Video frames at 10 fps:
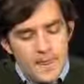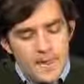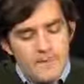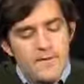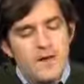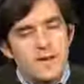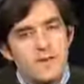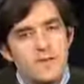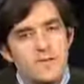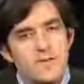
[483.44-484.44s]

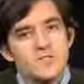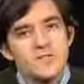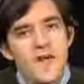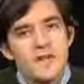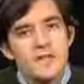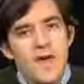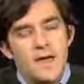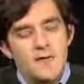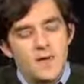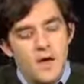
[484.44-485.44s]
Finally, there's the fact
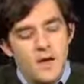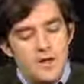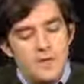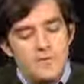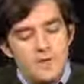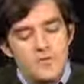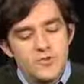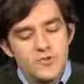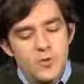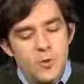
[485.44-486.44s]
that even if the
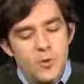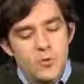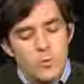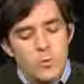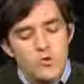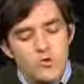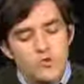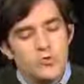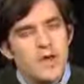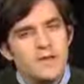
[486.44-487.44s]
Supreme Court were to
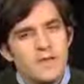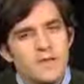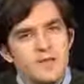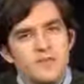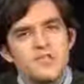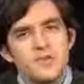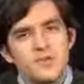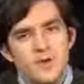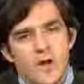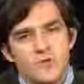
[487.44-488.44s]
directly consider
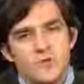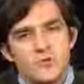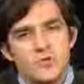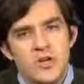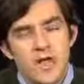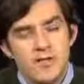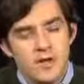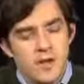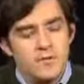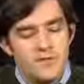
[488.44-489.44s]
the
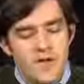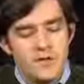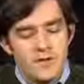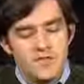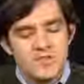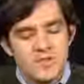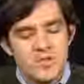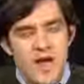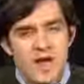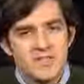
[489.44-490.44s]
constitutionality of the Alien and
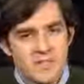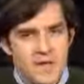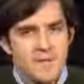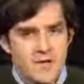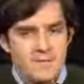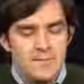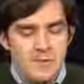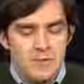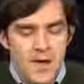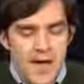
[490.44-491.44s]
Sedition Acts at the time that they
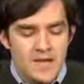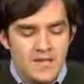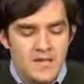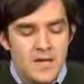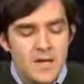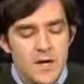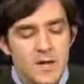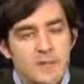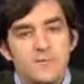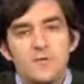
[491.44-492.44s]
were passed,
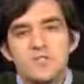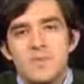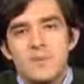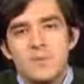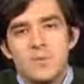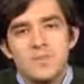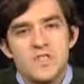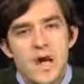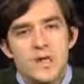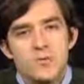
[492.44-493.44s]
the First Amendment was
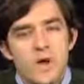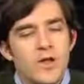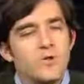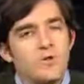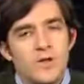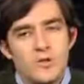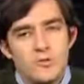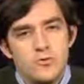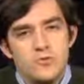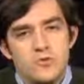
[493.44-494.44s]
not regularly
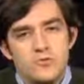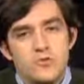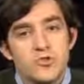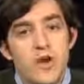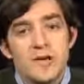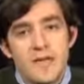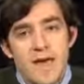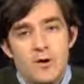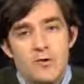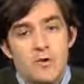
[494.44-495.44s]
used to strike
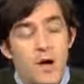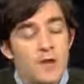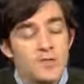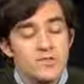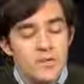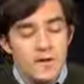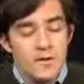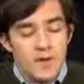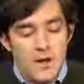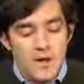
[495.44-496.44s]
down laws
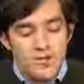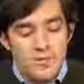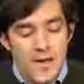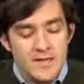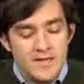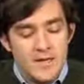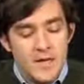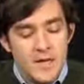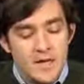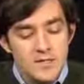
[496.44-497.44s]
that Congress passed
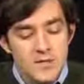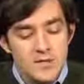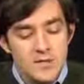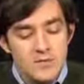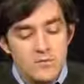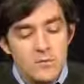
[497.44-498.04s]
until